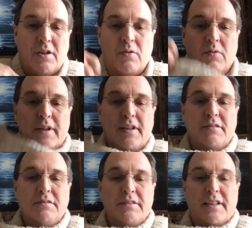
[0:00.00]

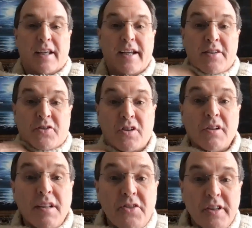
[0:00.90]
Well, it hides a
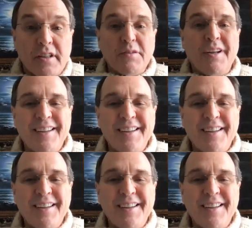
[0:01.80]
turkey chin.